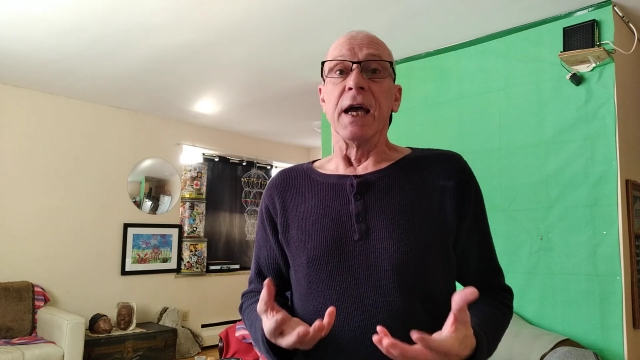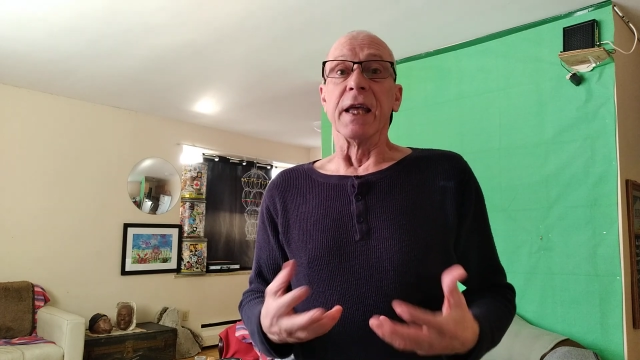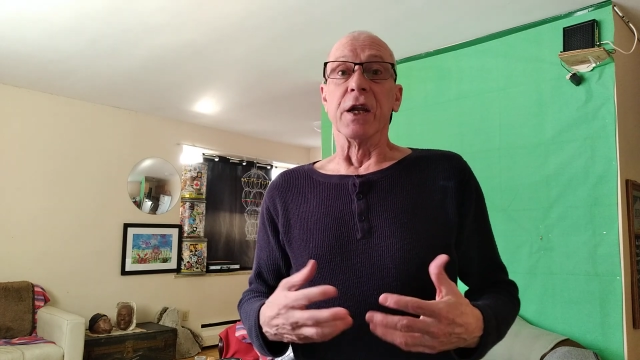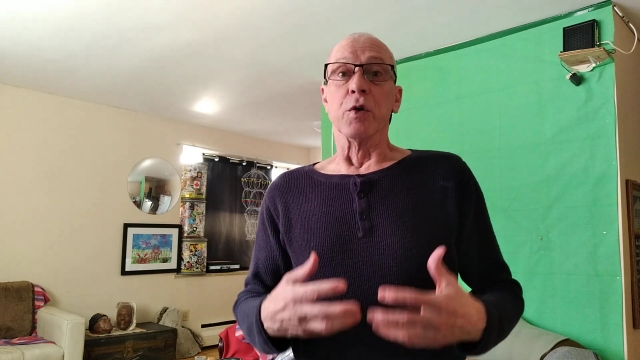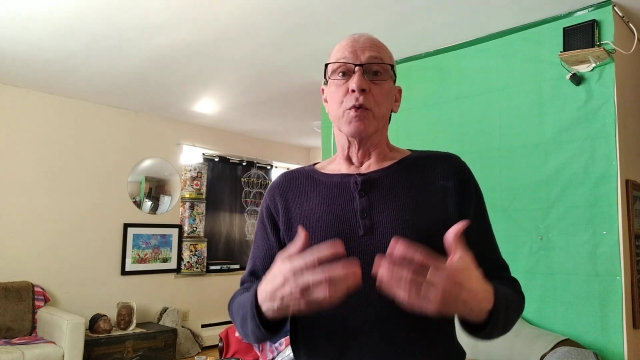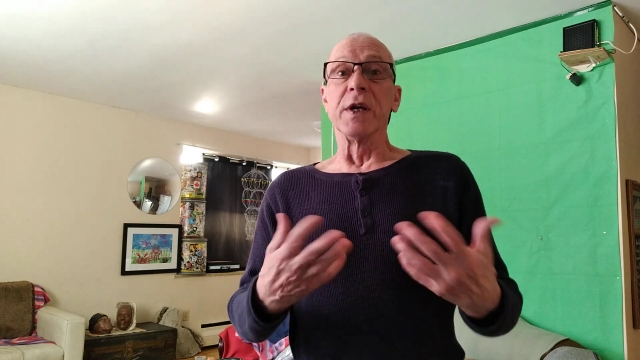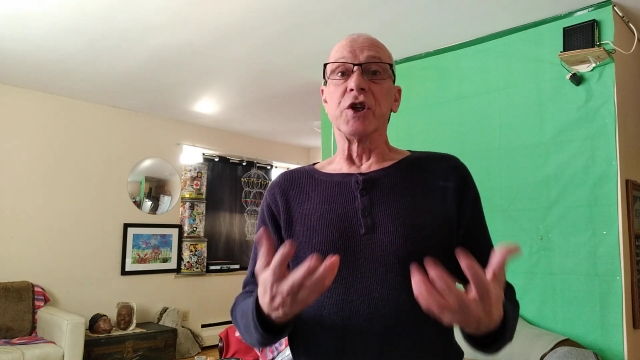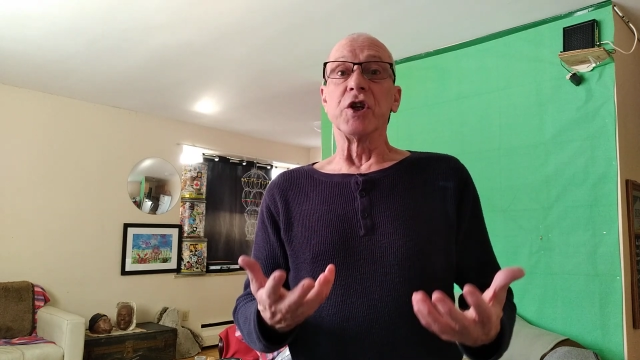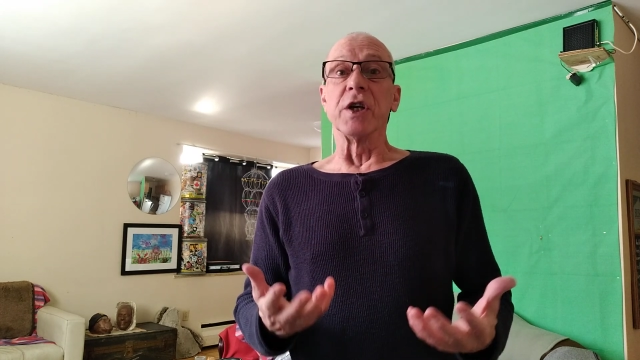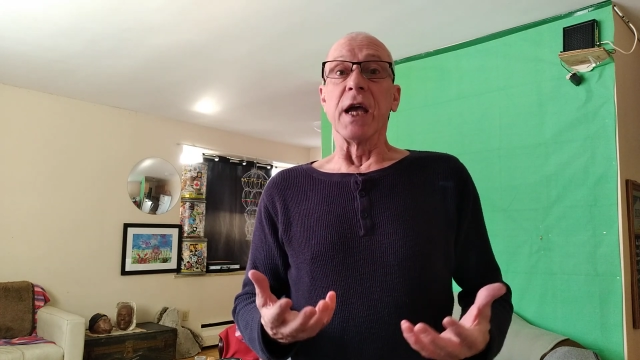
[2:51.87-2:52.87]
and
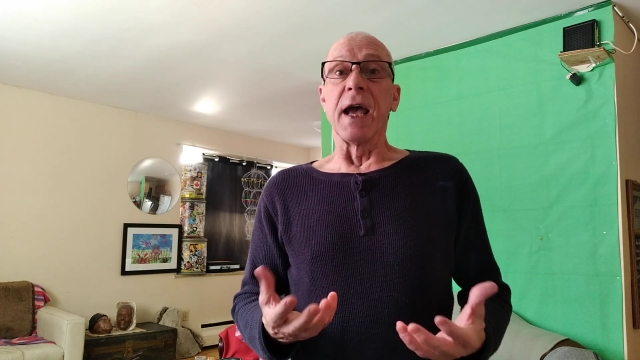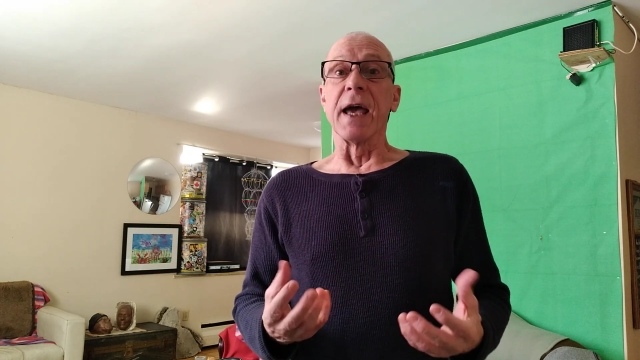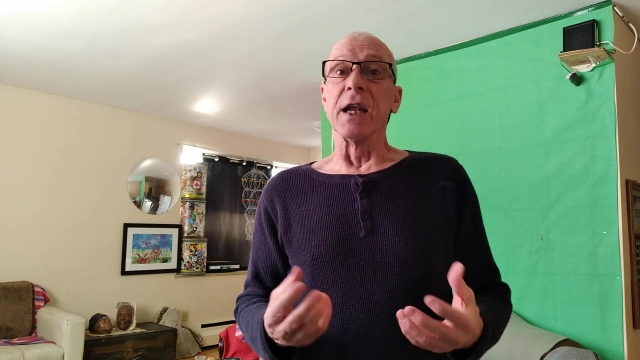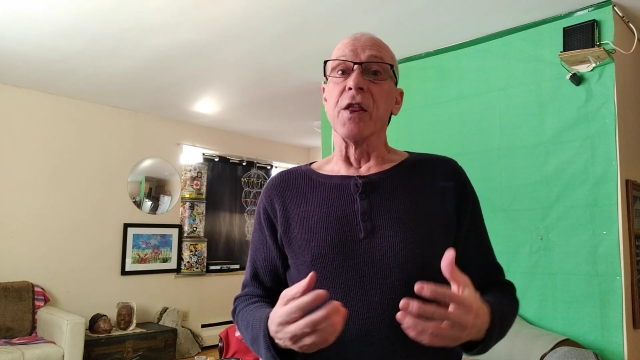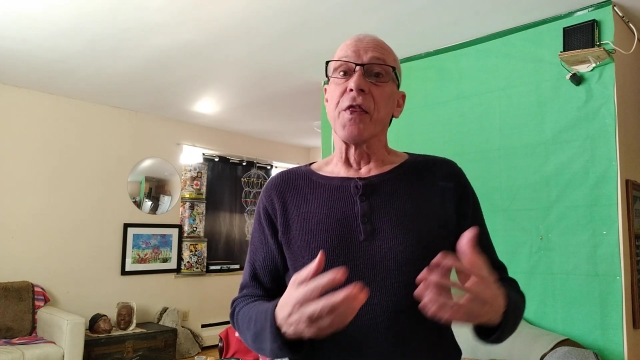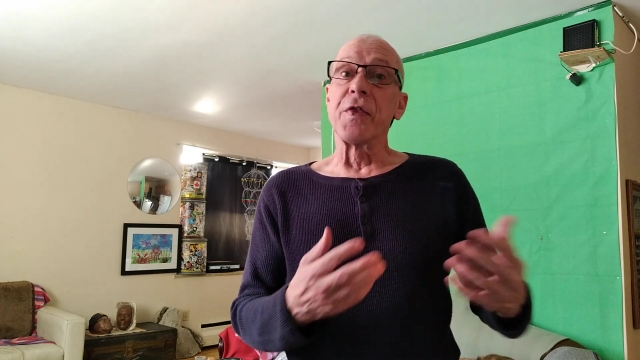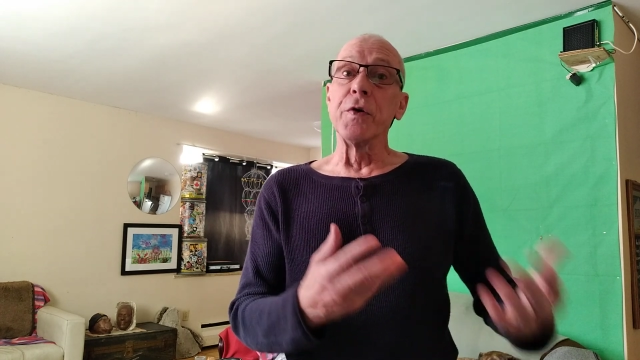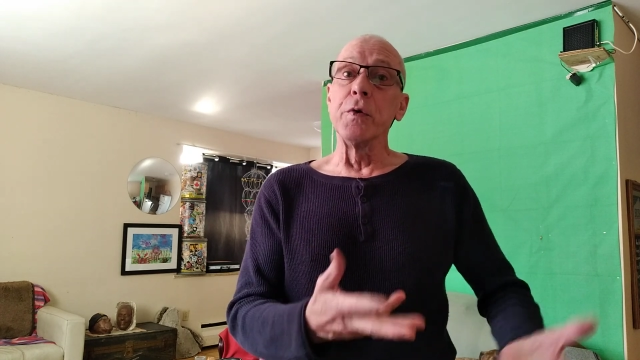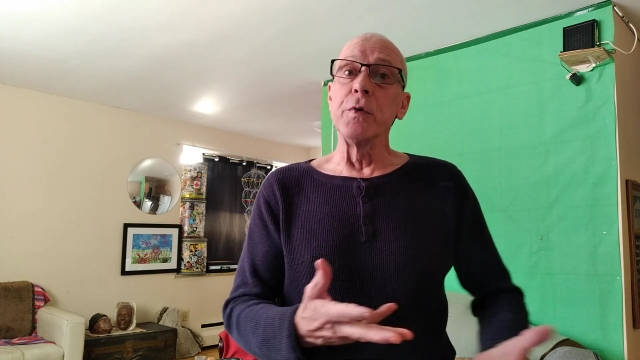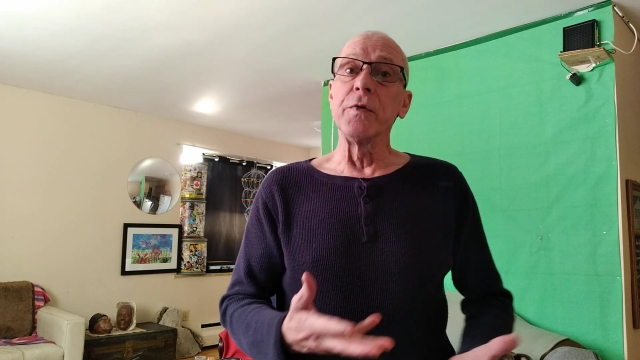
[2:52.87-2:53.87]
enrich and
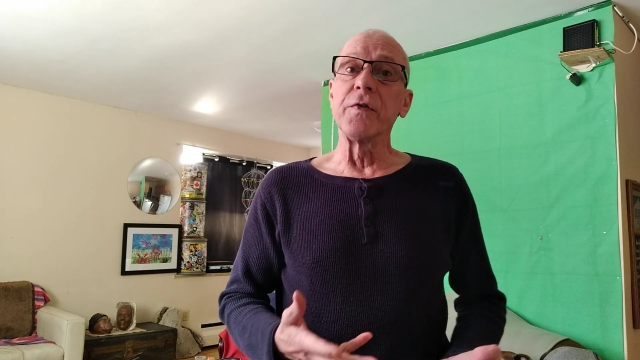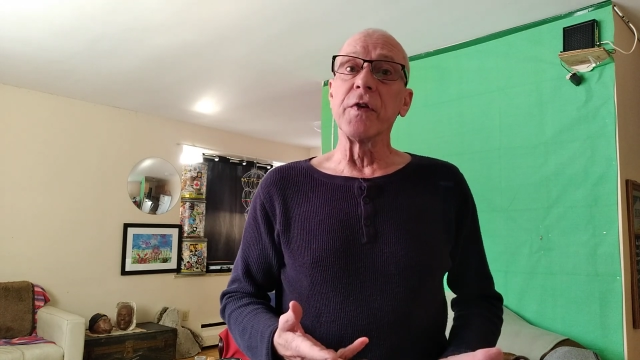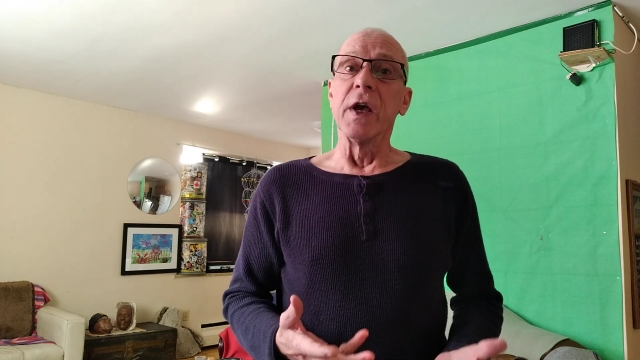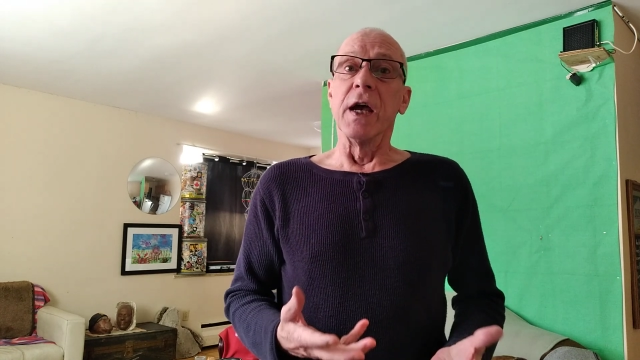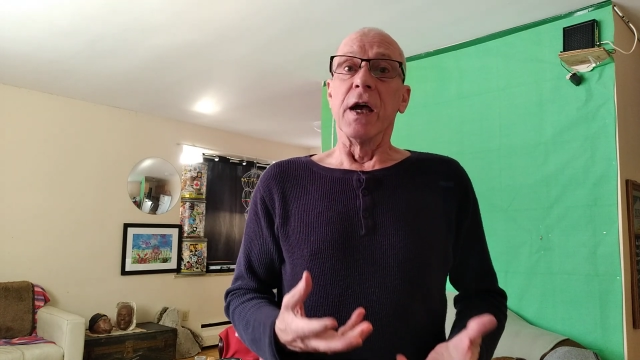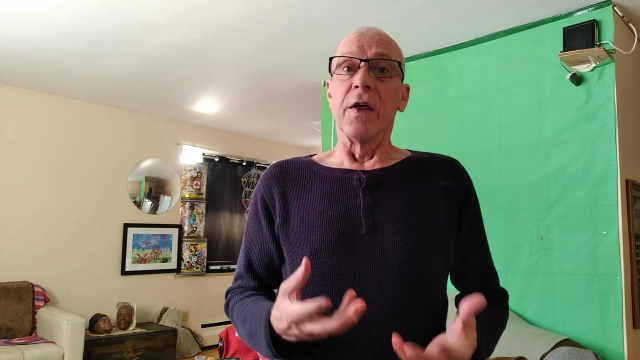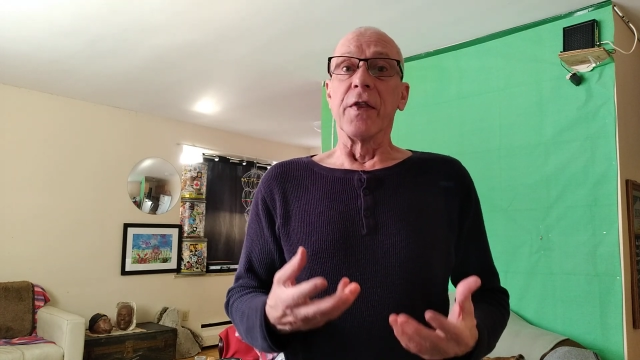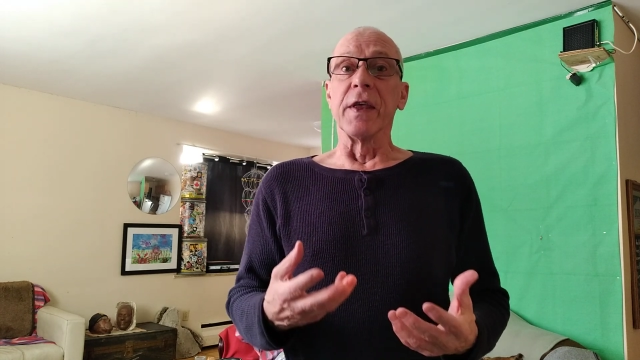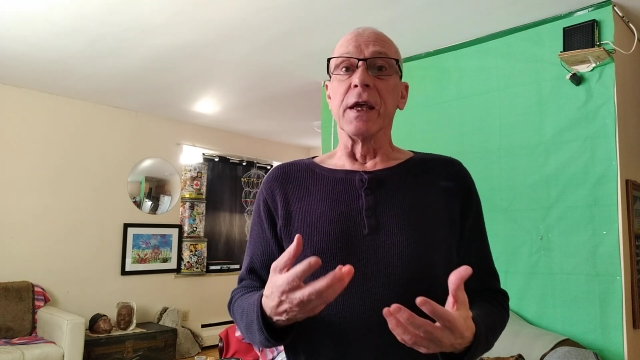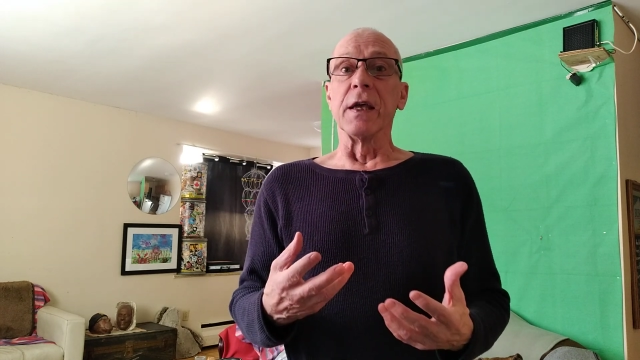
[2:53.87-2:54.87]
enthuse
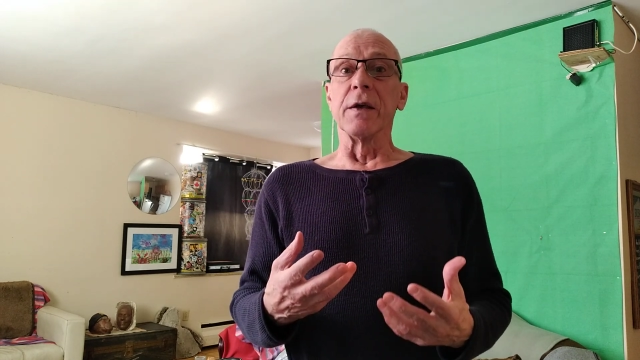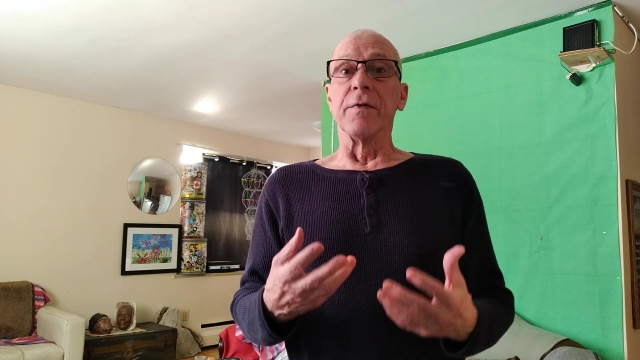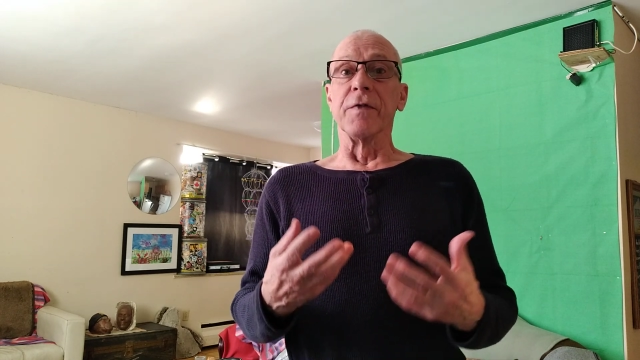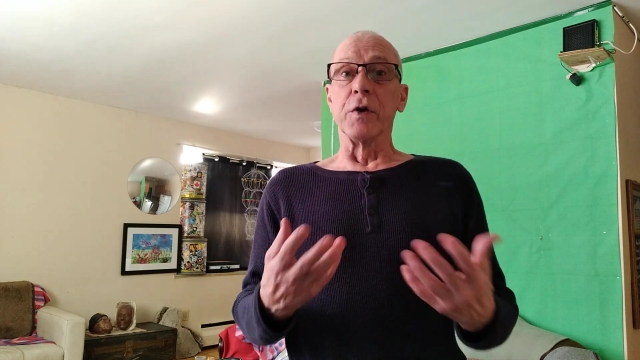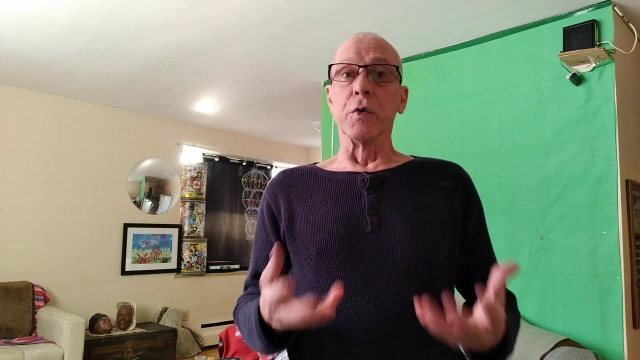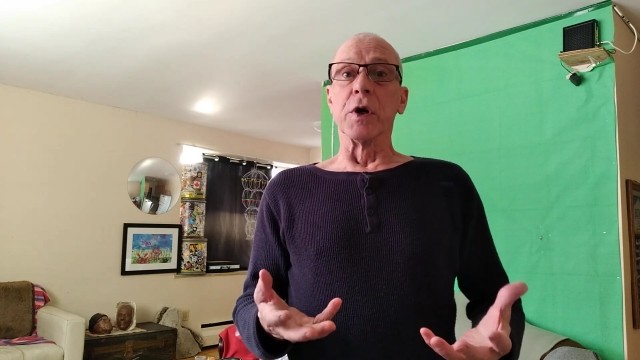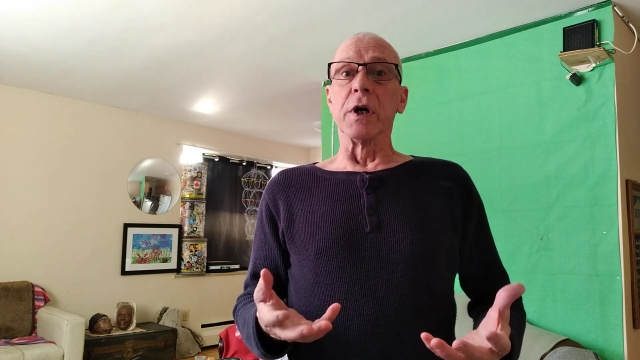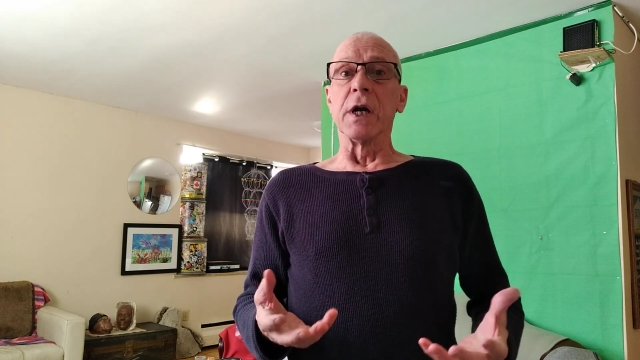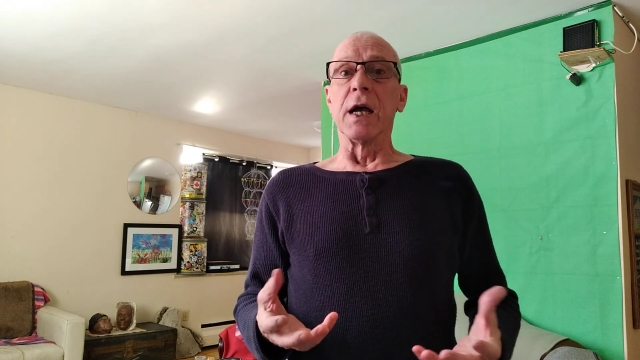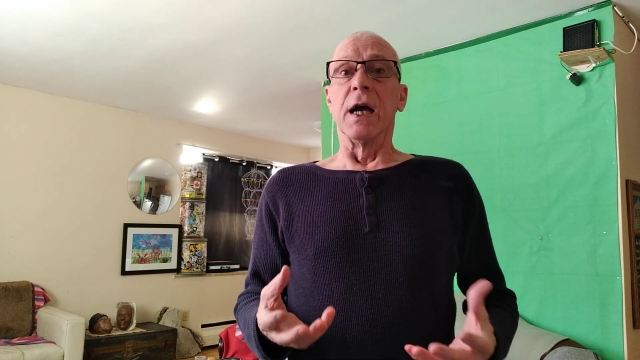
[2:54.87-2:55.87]
the
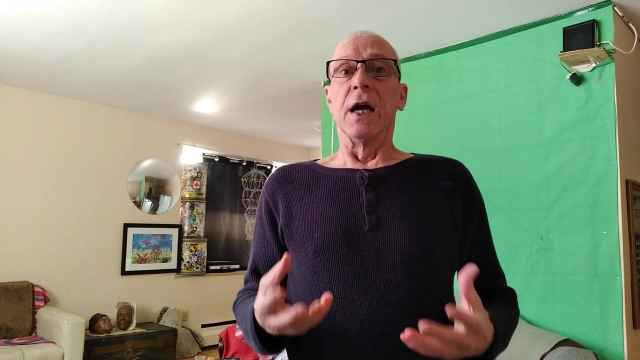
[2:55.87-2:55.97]
viewer